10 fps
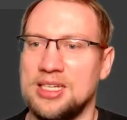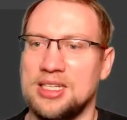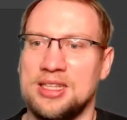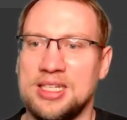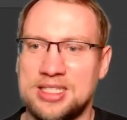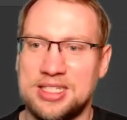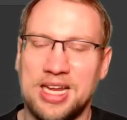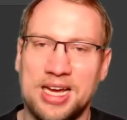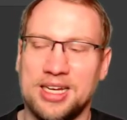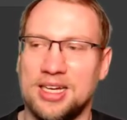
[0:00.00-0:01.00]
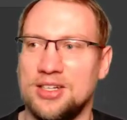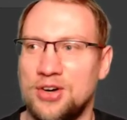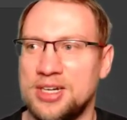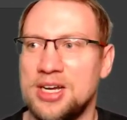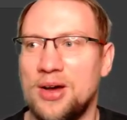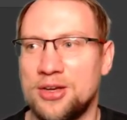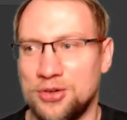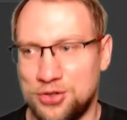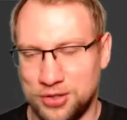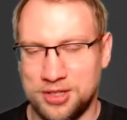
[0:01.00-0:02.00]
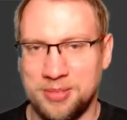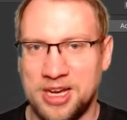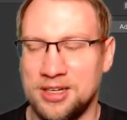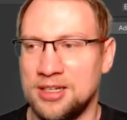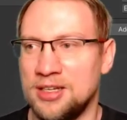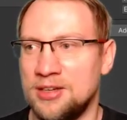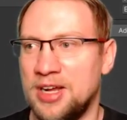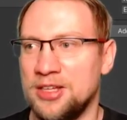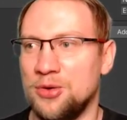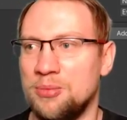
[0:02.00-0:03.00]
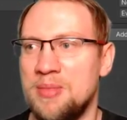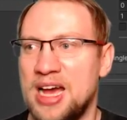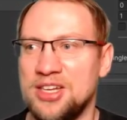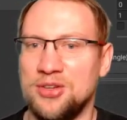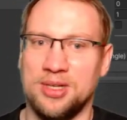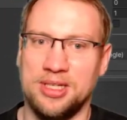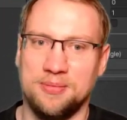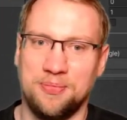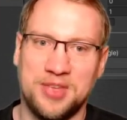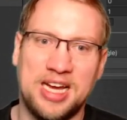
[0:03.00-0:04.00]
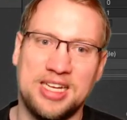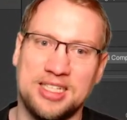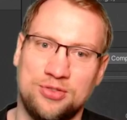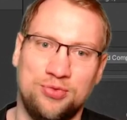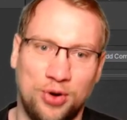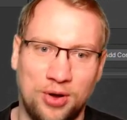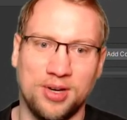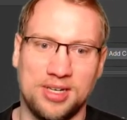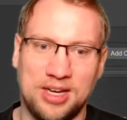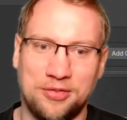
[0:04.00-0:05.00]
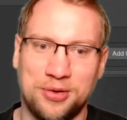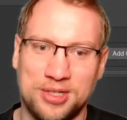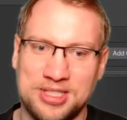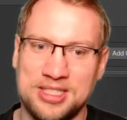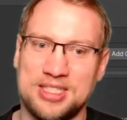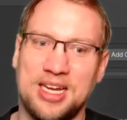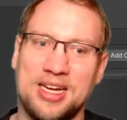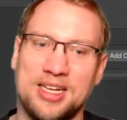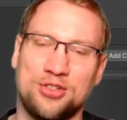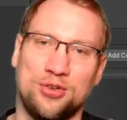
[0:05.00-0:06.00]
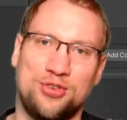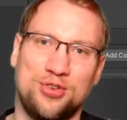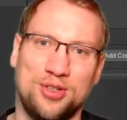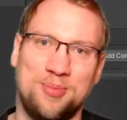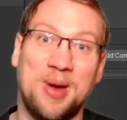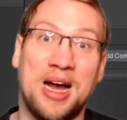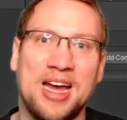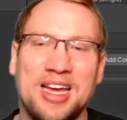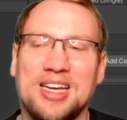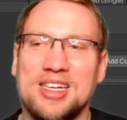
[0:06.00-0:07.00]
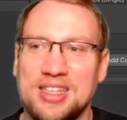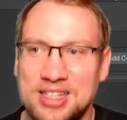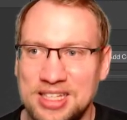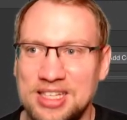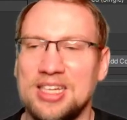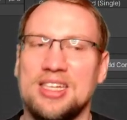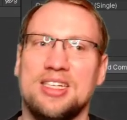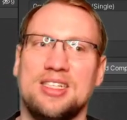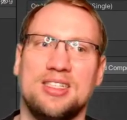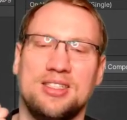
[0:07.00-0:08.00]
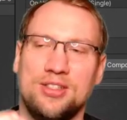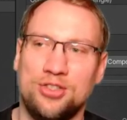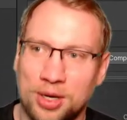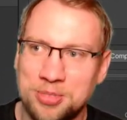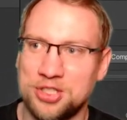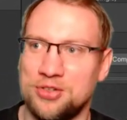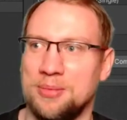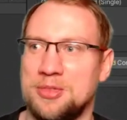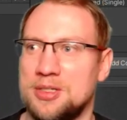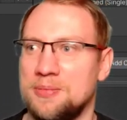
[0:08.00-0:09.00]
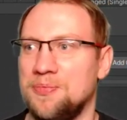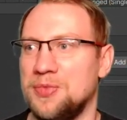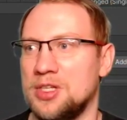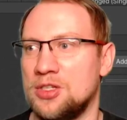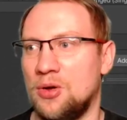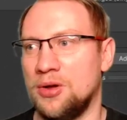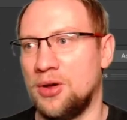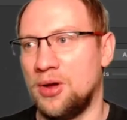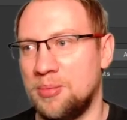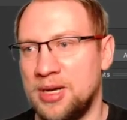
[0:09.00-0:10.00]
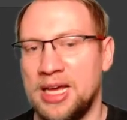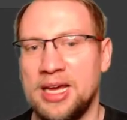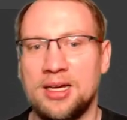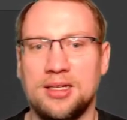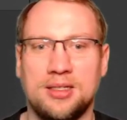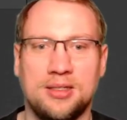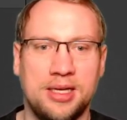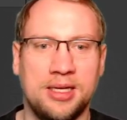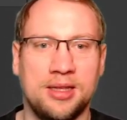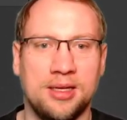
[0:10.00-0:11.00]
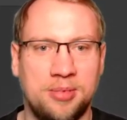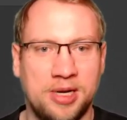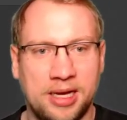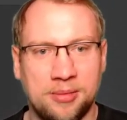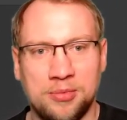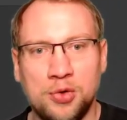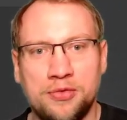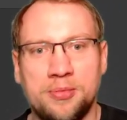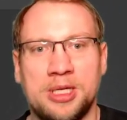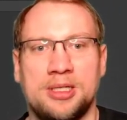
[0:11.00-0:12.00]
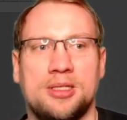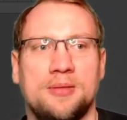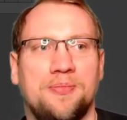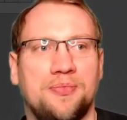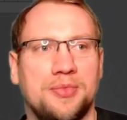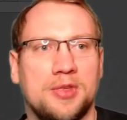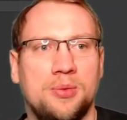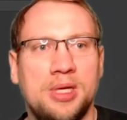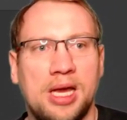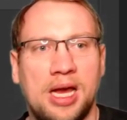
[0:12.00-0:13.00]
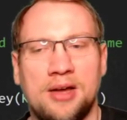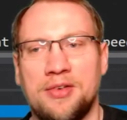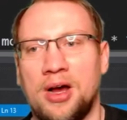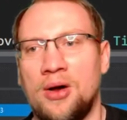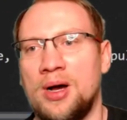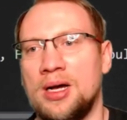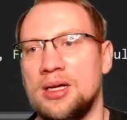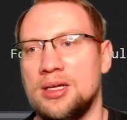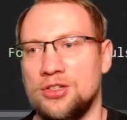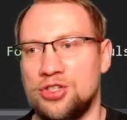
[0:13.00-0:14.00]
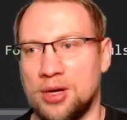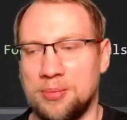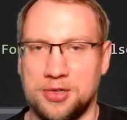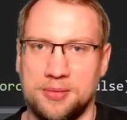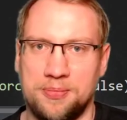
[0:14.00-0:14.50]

this slider, right now I controlled the value manually. That is wrong. Of course, this slider is controlled by the jump script. So on our player, in the player movement, we have our jump.